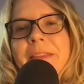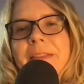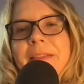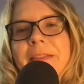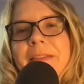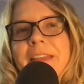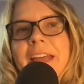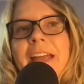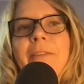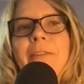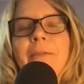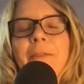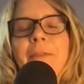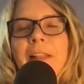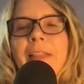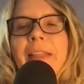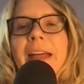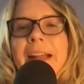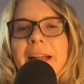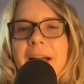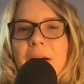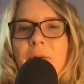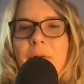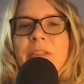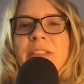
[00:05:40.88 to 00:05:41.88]
they felt
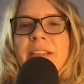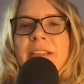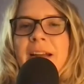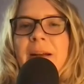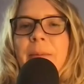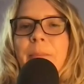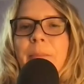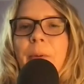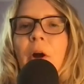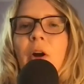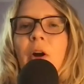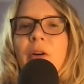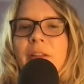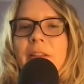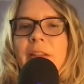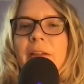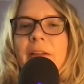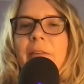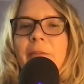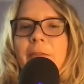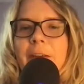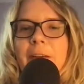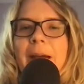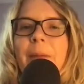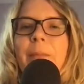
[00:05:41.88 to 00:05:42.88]
like I was kind of part of their
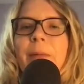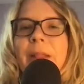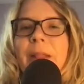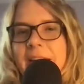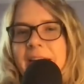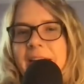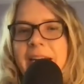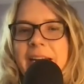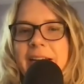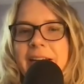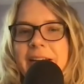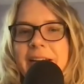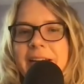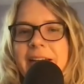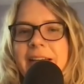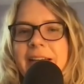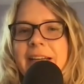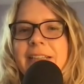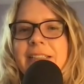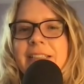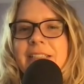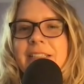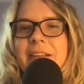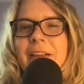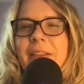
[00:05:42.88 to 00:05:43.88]
family
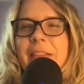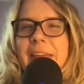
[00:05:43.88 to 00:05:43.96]
until